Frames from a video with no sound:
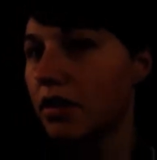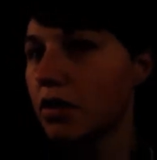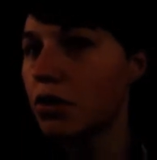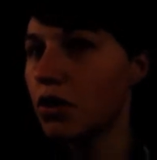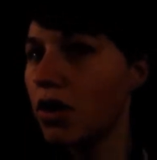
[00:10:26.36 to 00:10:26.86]

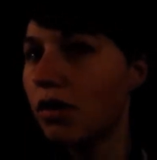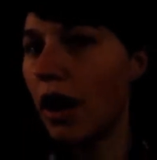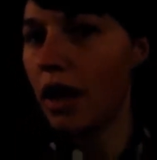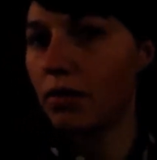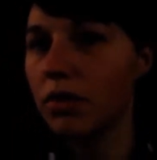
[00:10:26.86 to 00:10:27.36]
So
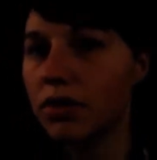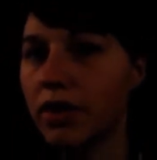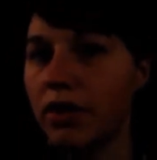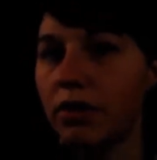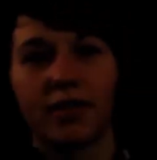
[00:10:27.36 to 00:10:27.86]
I will
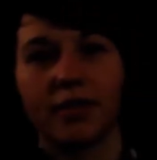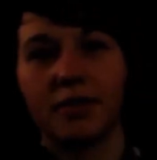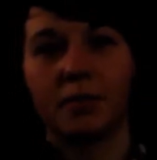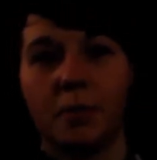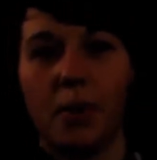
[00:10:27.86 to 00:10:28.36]
see you.
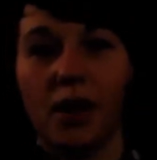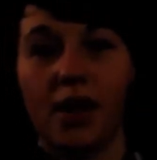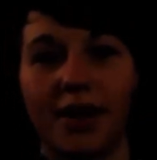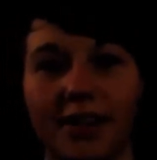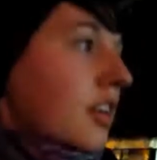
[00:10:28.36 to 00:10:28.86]

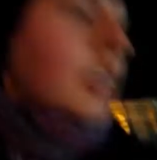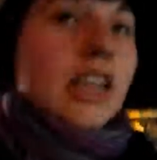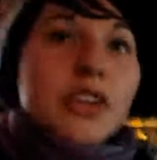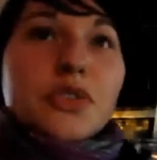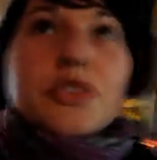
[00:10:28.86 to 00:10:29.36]

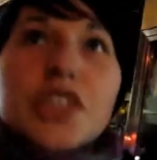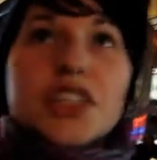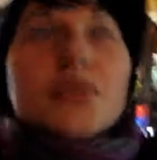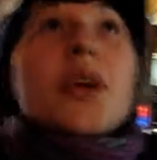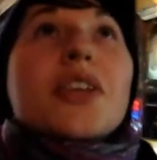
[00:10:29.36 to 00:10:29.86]
So we
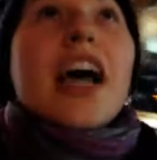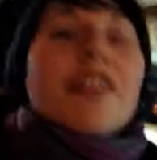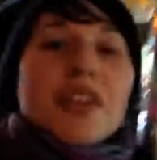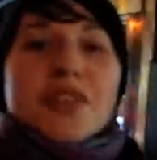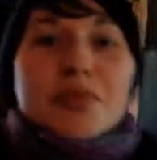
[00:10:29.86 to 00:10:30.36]
just walked out
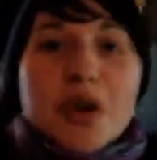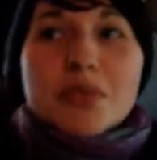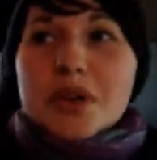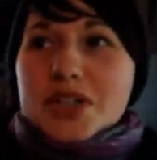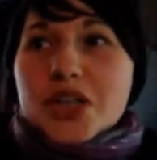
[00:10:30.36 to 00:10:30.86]
of the
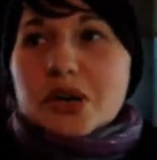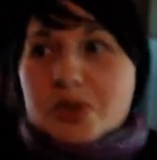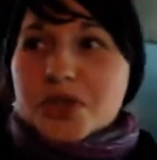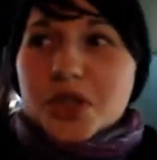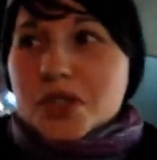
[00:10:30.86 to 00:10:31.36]
Broadway show,
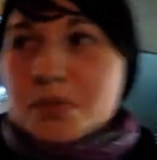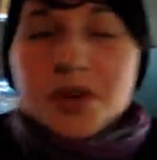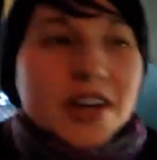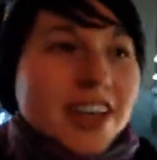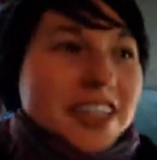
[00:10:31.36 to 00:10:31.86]
Jersey
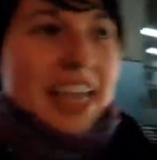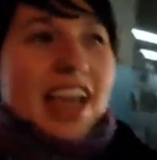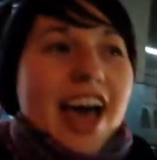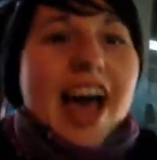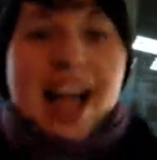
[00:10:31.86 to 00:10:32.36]
Boys,
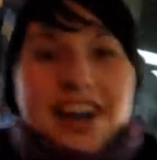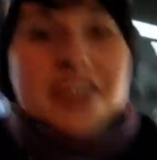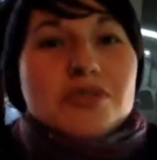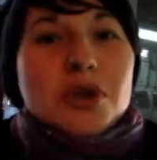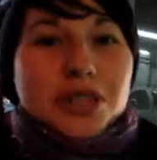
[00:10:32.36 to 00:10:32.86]
and it
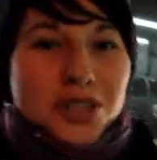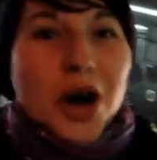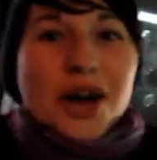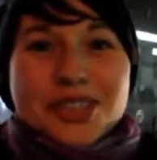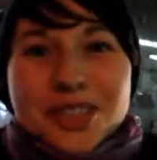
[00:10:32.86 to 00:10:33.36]
was
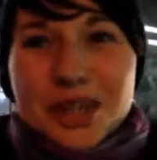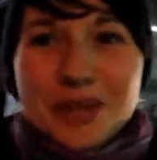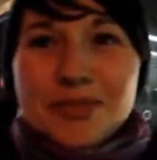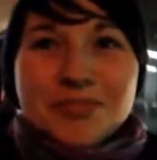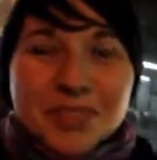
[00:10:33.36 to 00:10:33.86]
awesome!
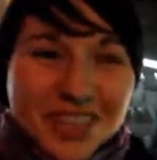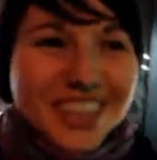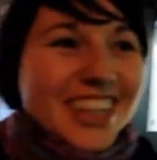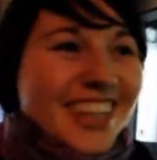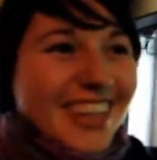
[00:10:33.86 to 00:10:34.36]

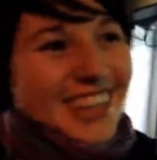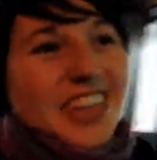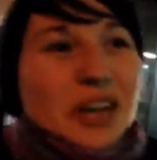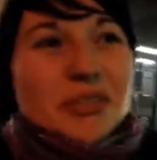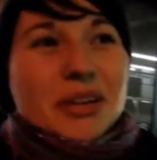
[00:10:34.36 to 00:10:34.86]

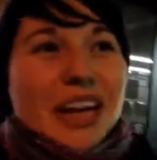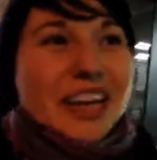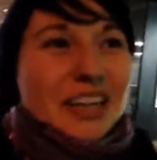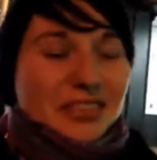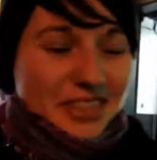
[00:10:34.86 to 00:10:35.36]
Really
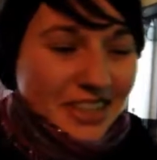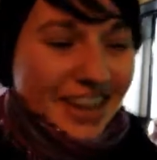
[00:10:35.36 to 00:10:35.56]
loved it.